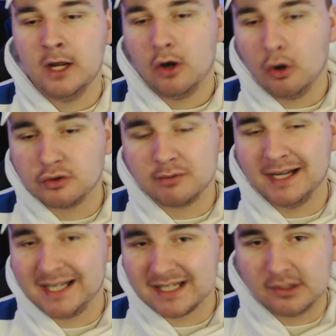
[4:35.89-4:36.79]

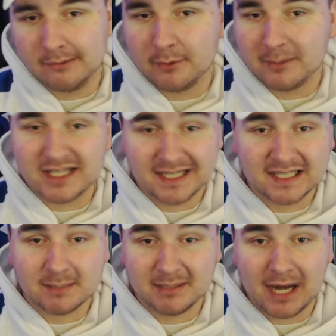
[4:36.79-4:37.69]
ultimately it's something which needs
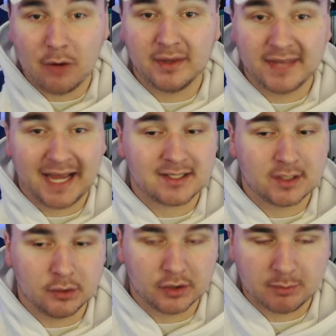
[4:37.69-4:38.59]
to be dealt with as
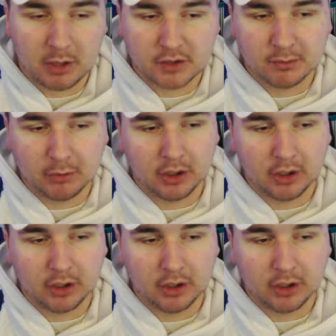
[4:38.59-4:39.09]
soon as possible.